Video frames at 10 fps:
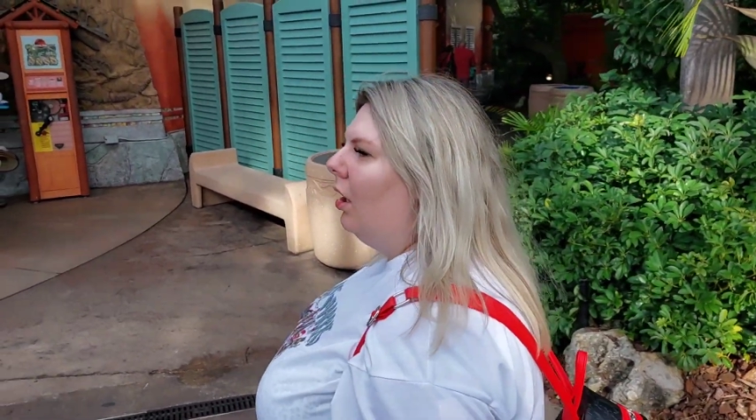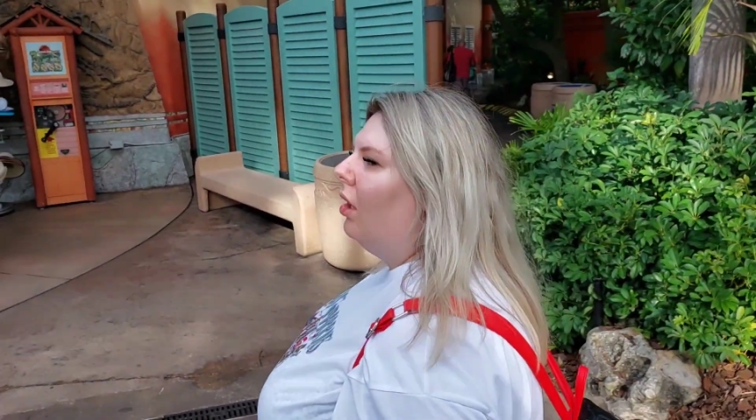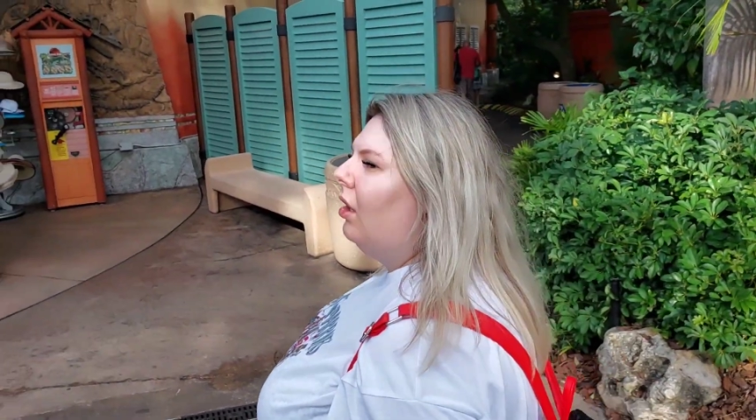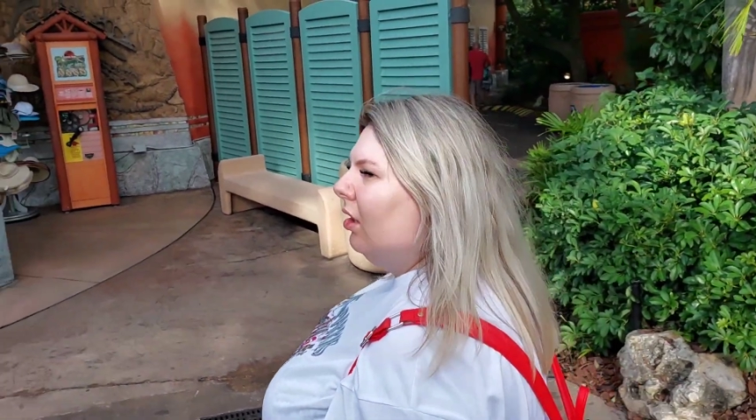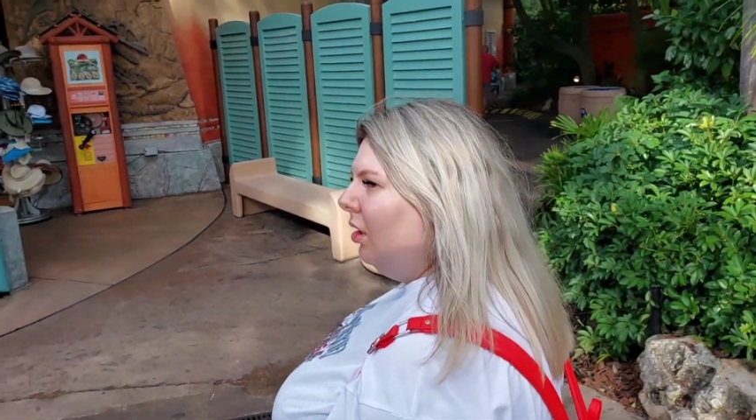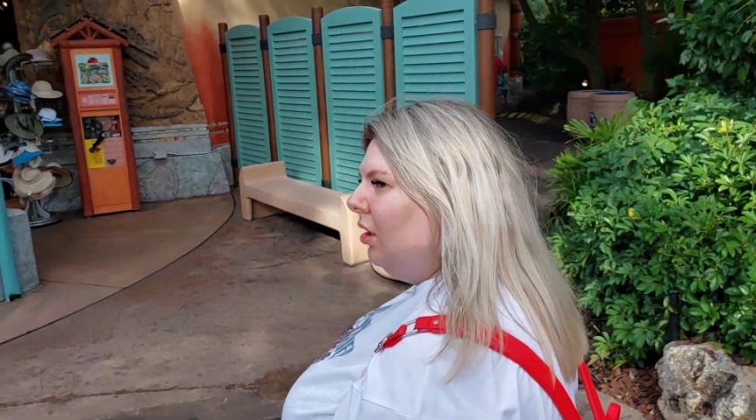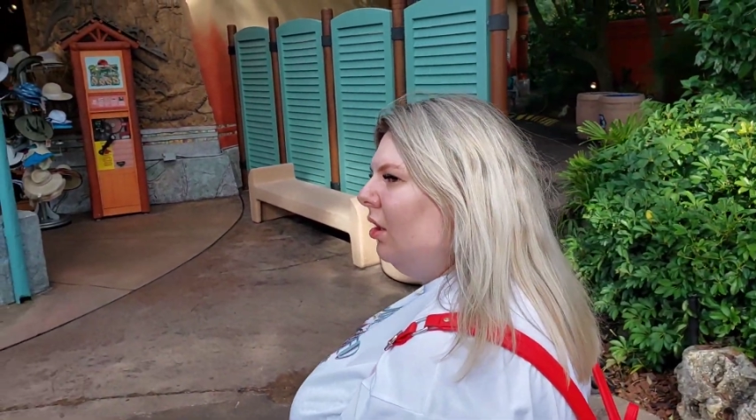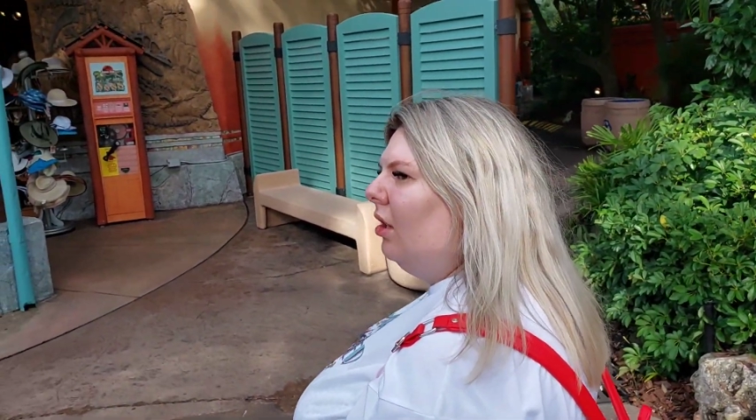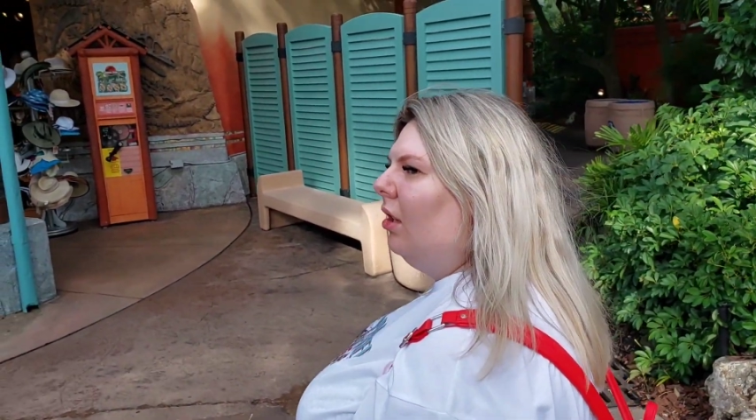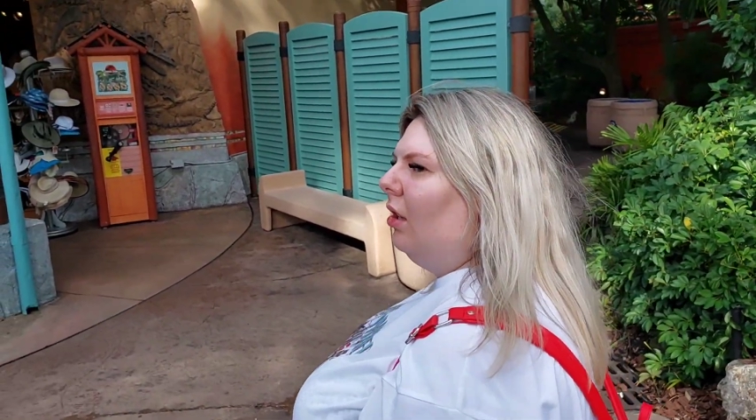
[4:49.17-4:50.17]
I mean, everyone
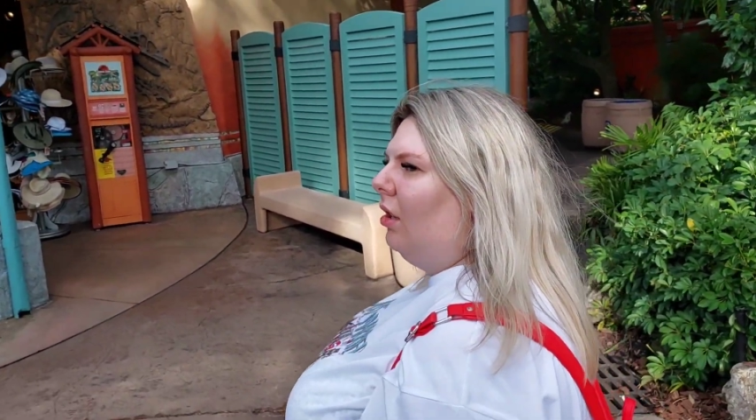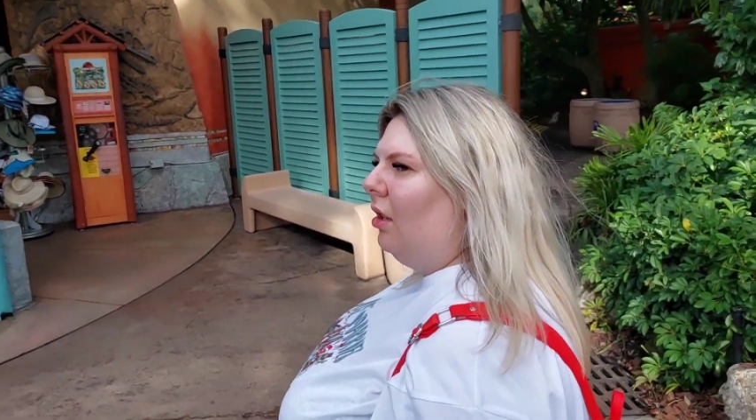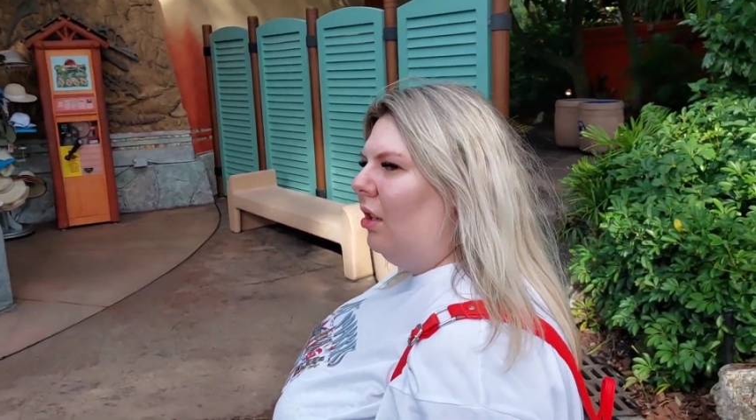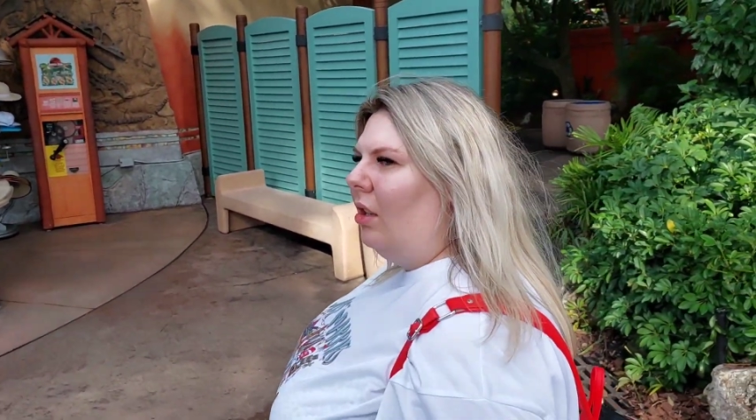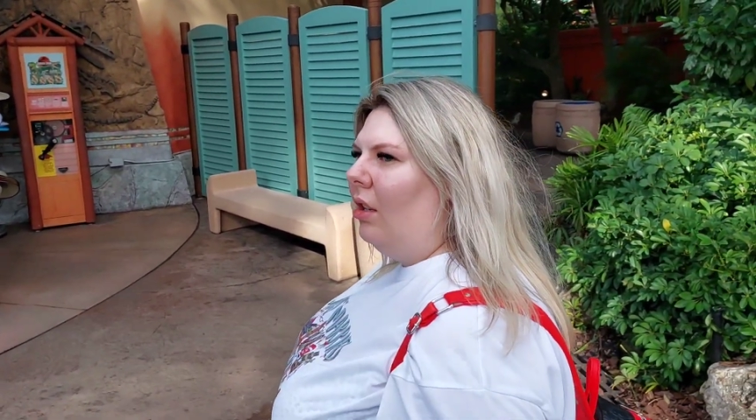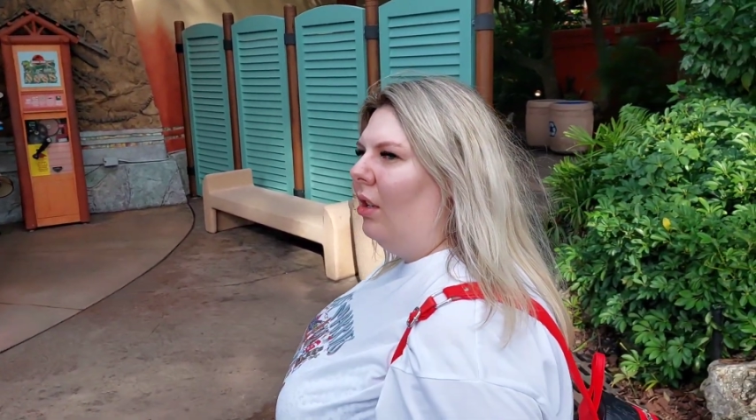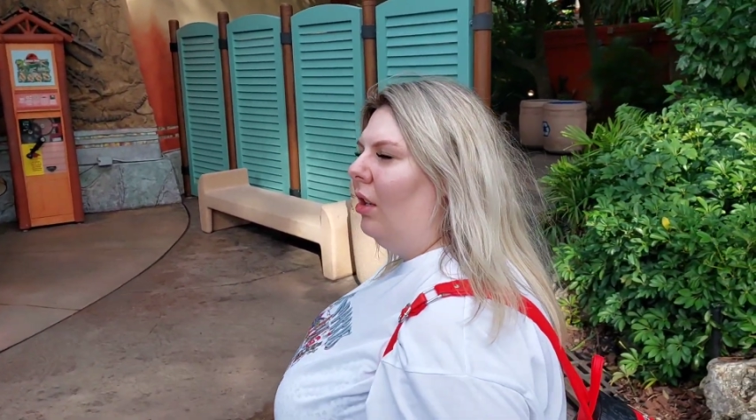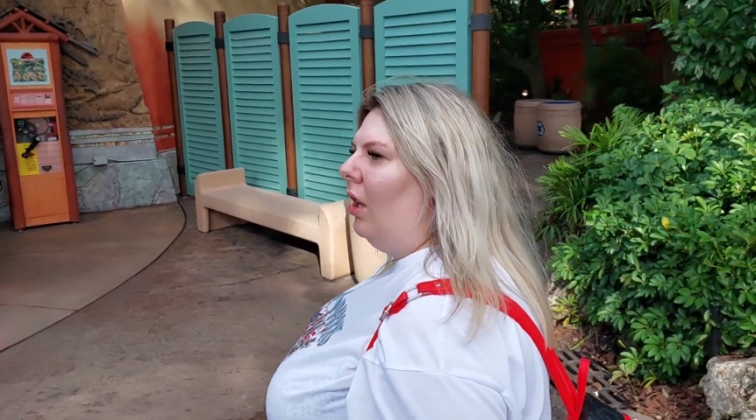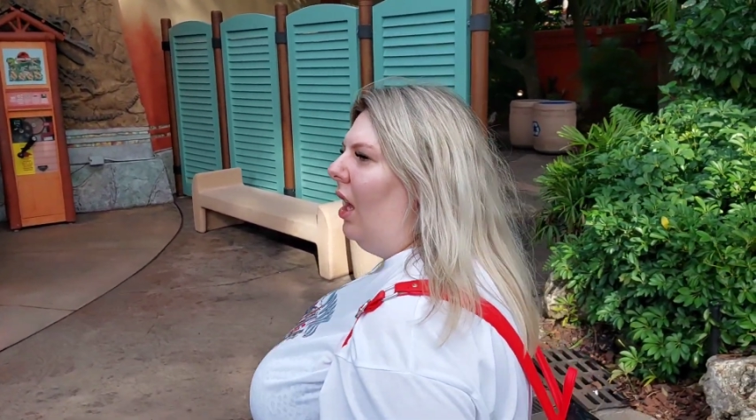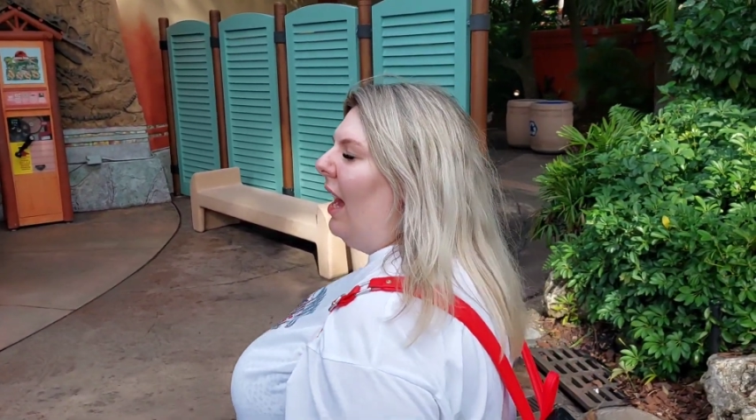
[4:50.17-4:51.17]
shot for
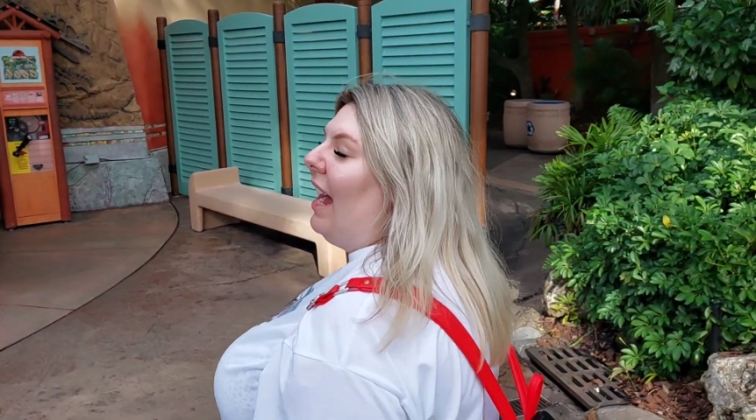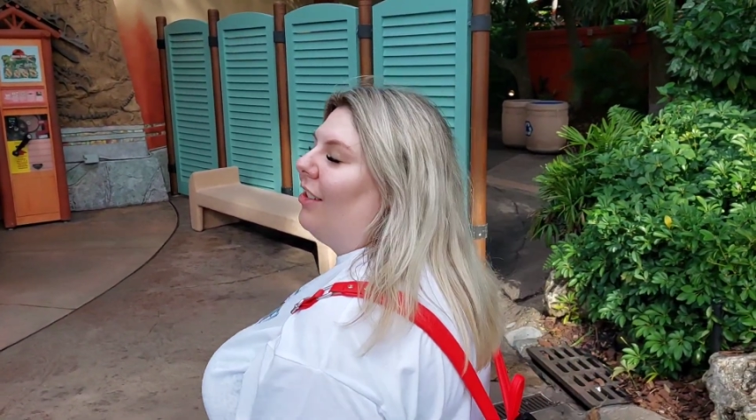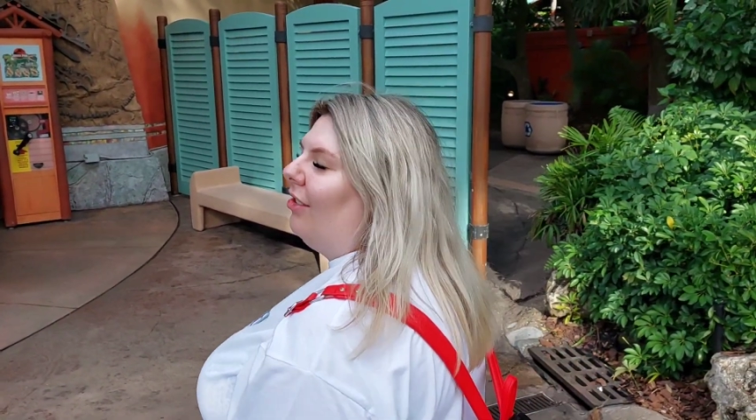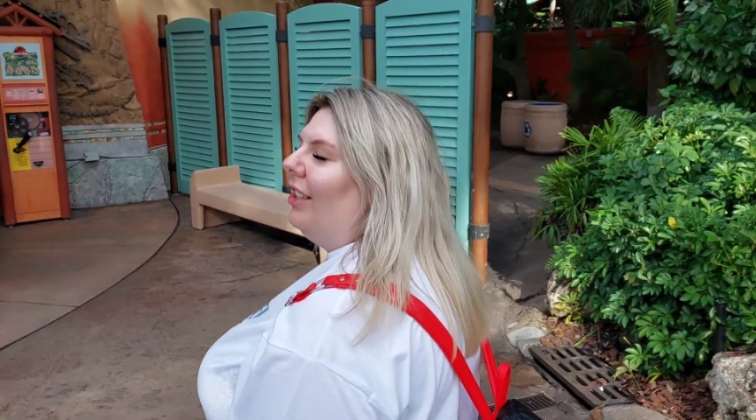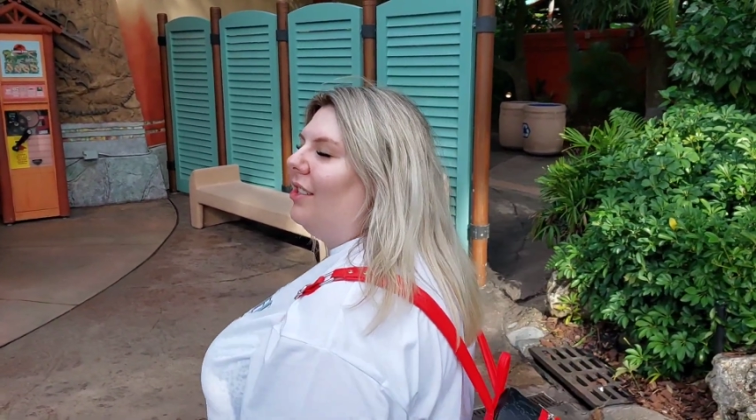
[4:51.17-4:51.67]
Hagrid's,